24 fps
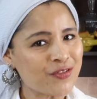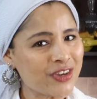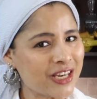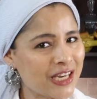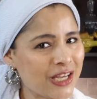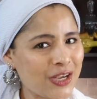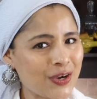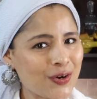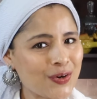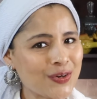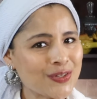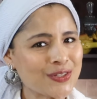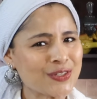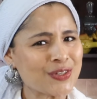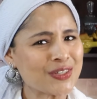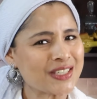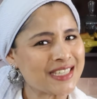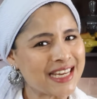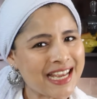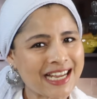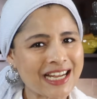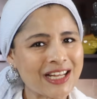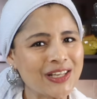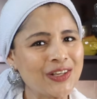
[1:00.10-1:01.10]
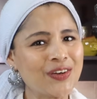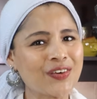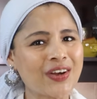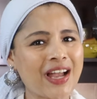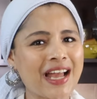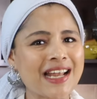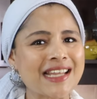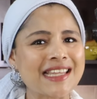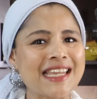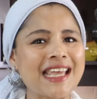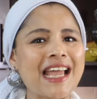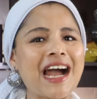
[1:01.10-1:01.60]
video, so take a look
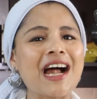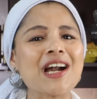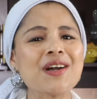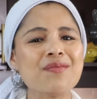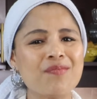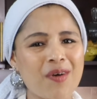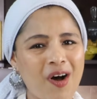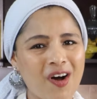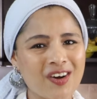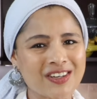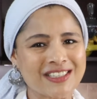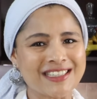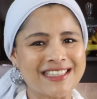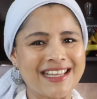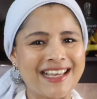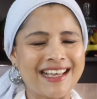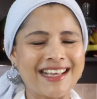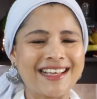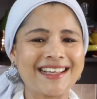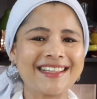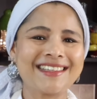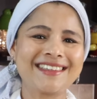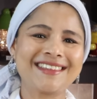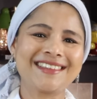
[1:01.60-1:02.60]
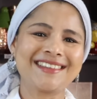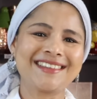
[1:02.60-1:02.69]
at the unboxing.